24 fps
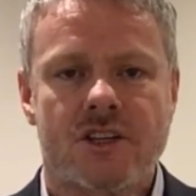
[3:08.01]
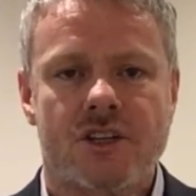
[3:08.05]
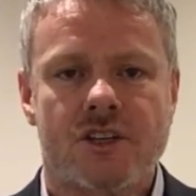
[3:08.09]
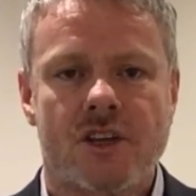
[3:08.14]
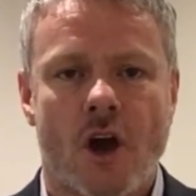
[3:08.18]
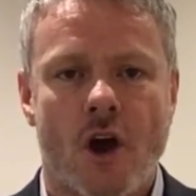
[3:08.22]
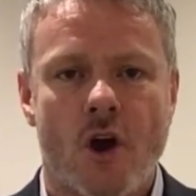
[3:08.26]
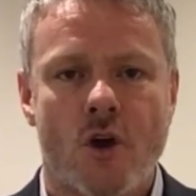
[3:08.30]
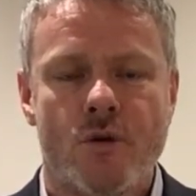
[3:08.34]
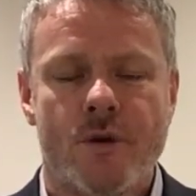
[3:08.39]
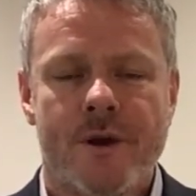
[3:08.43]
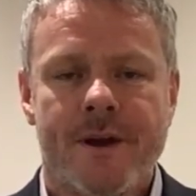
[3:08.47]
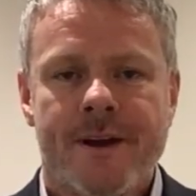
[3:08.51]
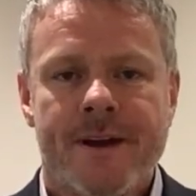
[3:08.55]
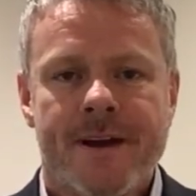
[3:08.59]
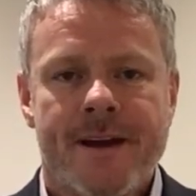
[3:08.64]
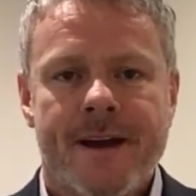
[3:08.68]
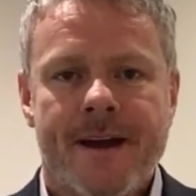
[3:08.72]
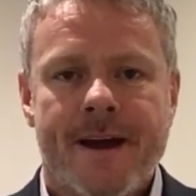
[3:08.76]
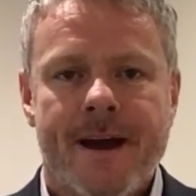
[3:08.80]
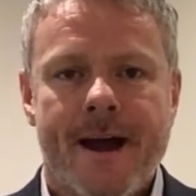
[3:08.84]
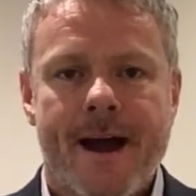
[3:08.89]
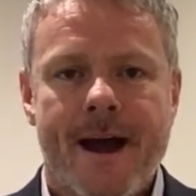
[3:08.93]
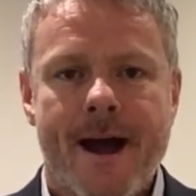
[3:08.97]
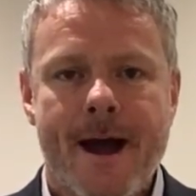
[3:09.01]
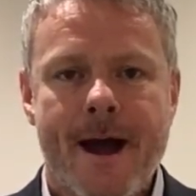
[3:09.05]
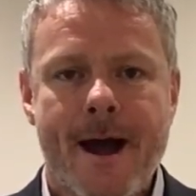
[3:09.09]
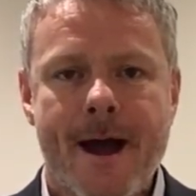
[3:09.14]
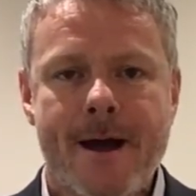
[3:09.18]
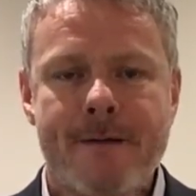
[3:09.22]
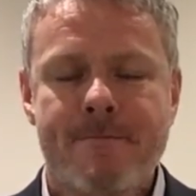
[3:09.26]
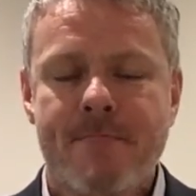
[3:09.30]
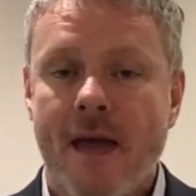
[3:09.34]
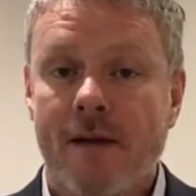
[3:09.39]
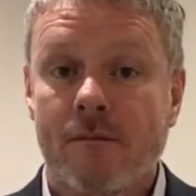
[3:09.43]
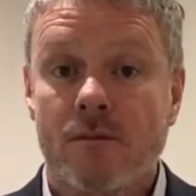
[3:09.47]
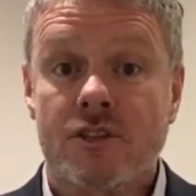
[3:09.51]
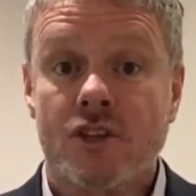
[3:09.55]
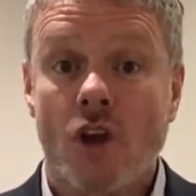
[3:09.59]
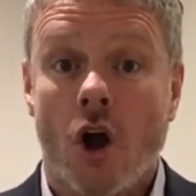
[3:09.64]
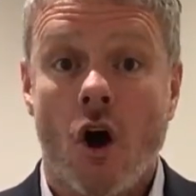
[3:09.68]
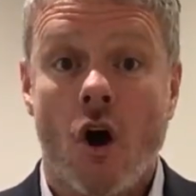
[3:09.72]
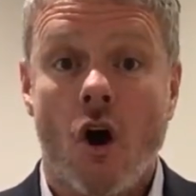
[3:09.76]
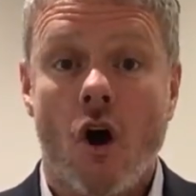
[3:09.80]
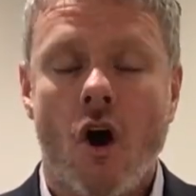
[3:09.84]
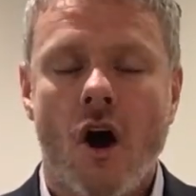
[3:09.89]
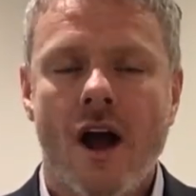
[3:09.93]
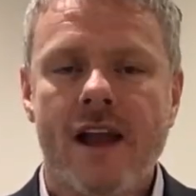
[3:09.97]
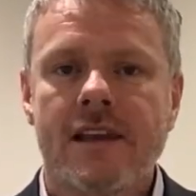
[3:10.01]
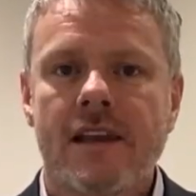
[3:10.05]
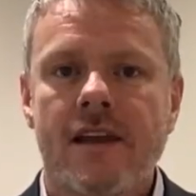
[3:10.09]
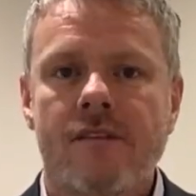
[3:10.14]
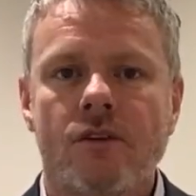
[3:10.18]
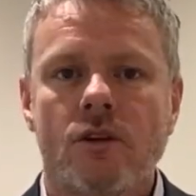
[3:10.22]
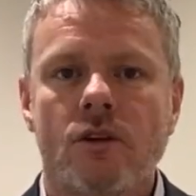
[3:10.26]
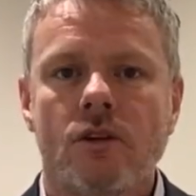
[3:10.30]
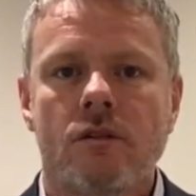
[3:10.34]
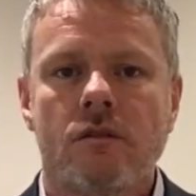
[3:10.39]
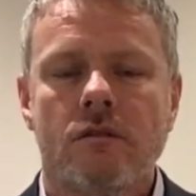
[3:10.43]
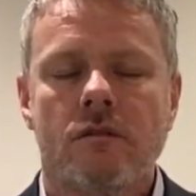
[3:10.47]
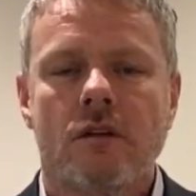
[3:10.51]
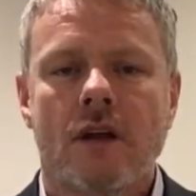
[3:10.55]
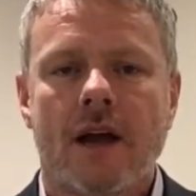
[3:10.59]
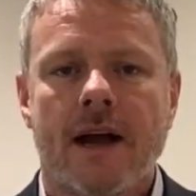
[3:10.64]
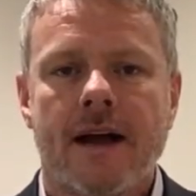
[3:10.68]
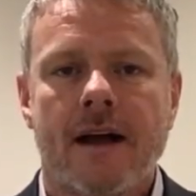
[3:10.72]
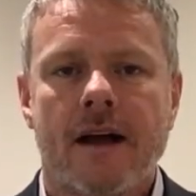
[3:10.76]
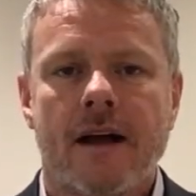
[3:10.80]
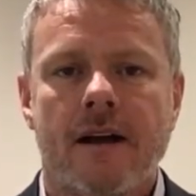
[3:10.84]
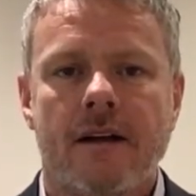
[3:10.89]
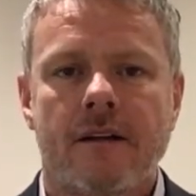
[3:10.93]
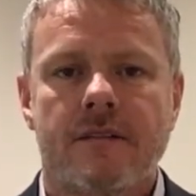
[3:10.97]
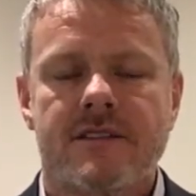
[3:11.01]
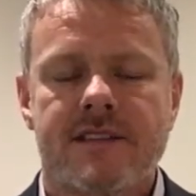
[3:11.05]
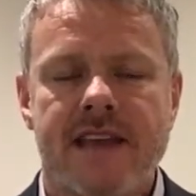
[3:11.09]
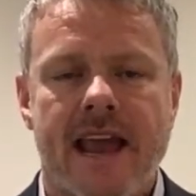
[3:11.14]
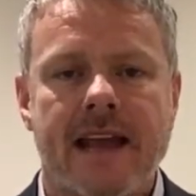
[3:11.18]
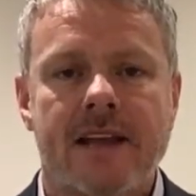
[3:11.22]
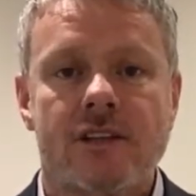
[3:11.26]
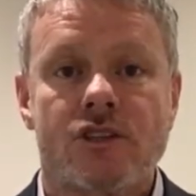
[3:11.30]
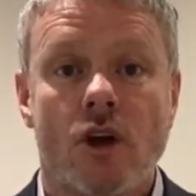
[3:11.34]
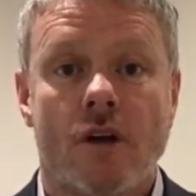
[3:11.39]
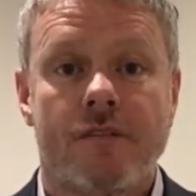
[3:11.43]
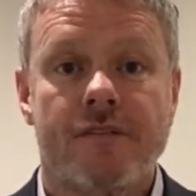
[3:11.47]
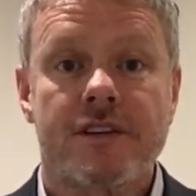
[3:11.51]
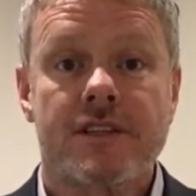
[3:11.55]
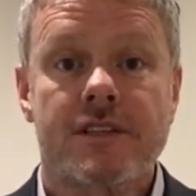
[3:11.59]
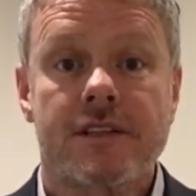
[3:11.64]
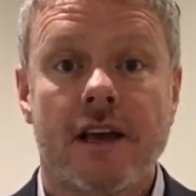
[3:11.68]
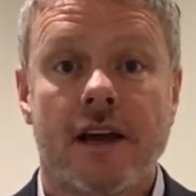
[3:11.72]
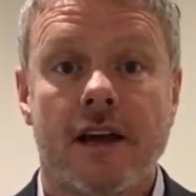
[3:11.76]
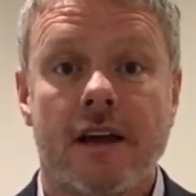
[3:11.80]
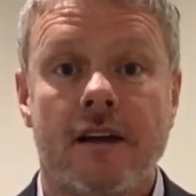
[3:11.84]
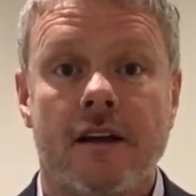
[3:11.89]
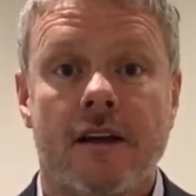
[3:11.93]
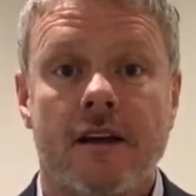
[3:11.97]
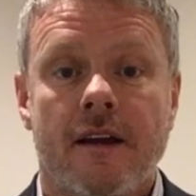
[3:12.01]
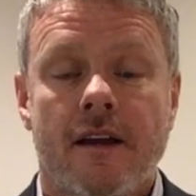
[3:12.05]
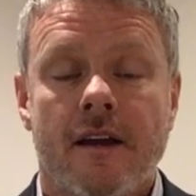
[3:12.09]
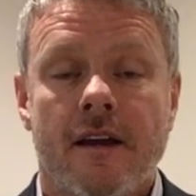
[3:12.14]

So that was a high-level tax officer.